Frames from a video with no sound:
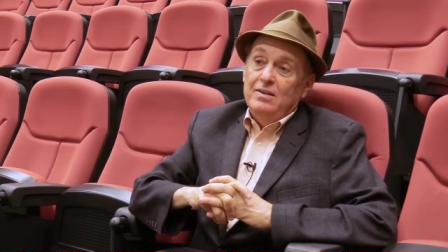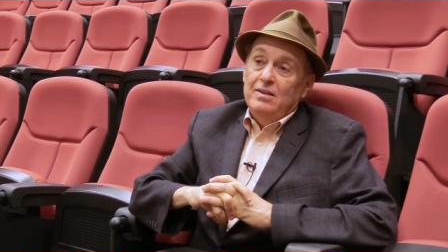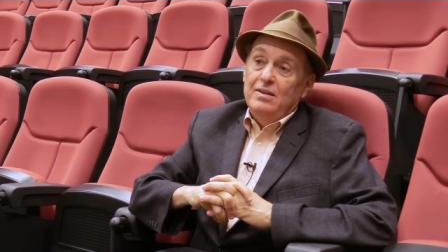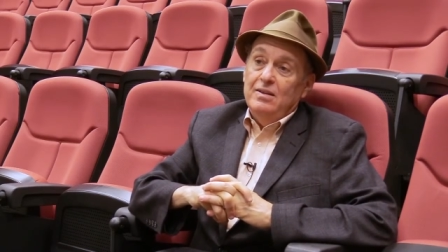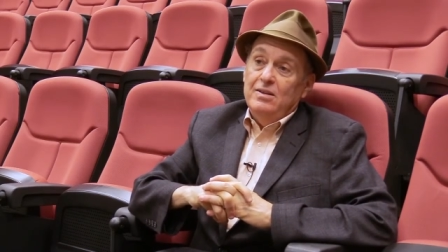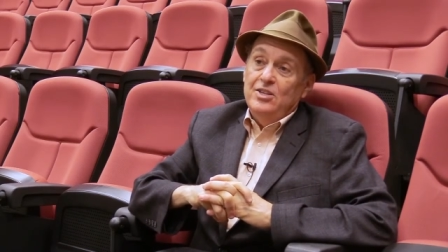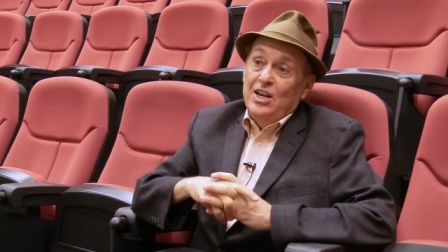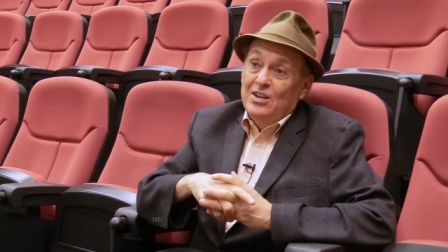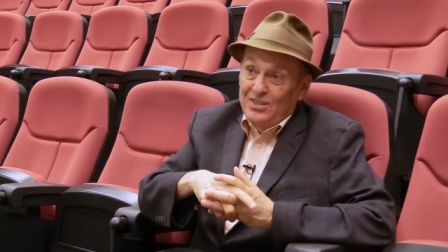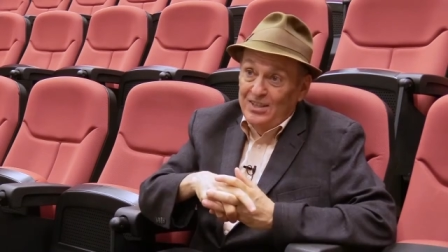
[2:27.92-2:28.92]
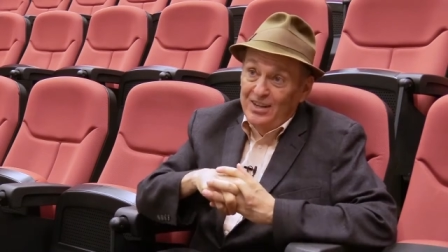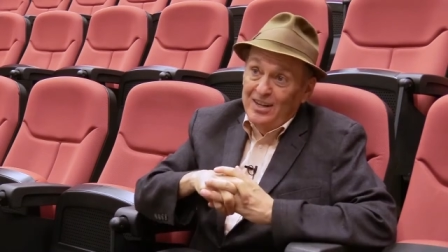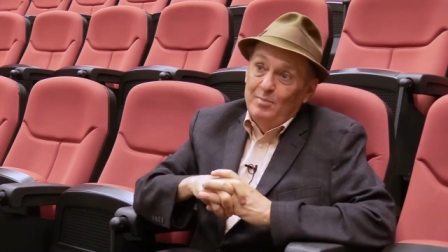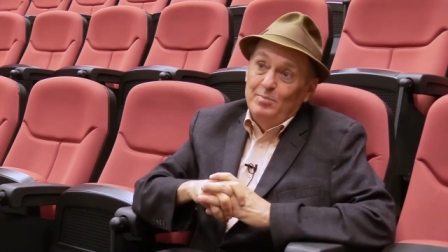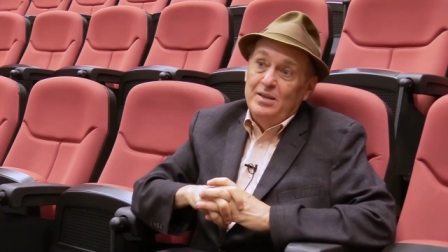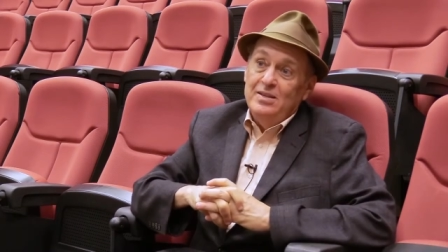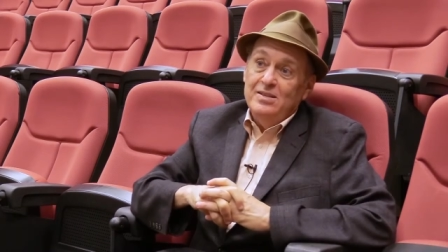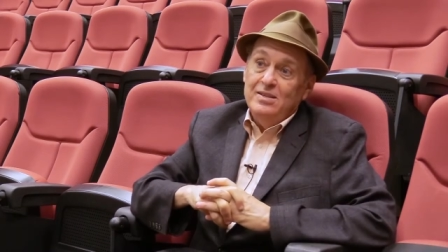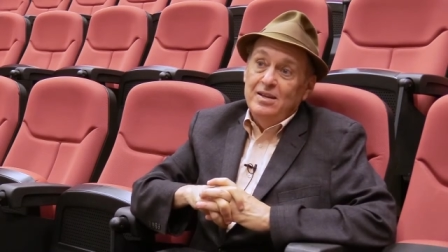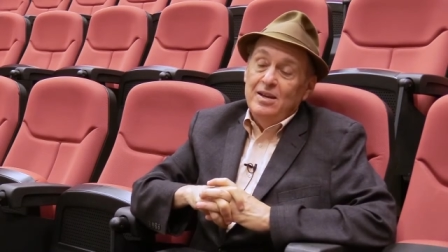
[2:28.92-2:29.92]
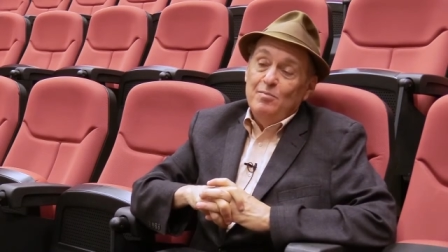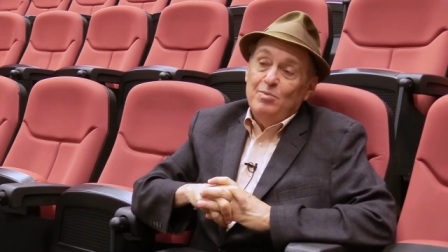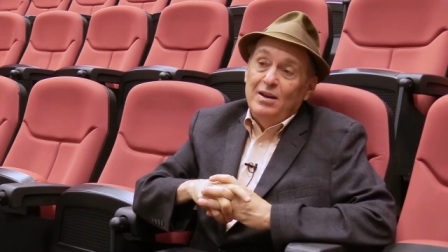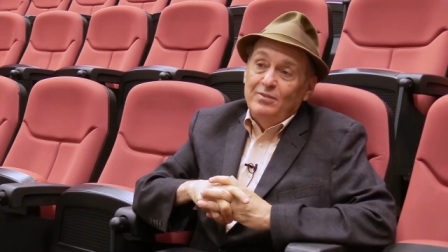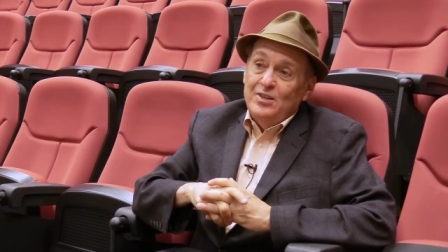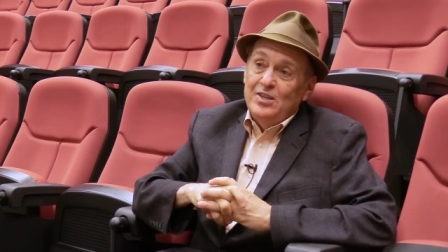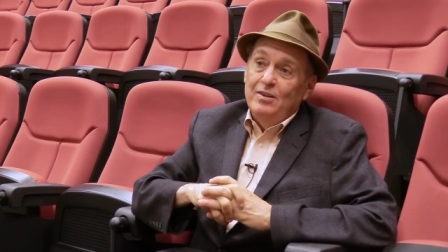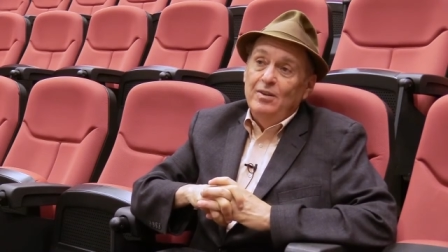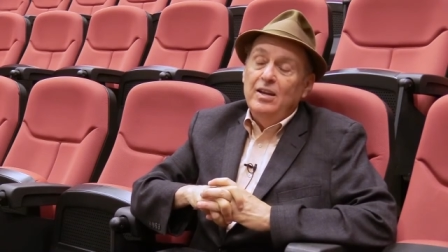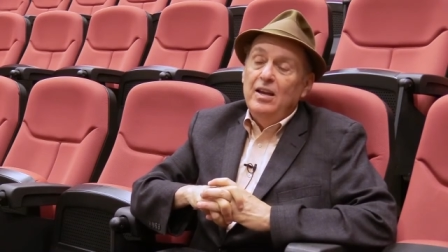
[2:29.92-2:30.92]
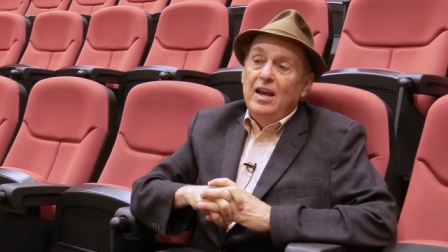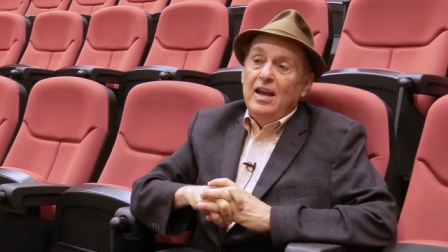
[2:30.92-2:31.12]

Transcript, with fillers: uh, shares in their companies, profit sharing.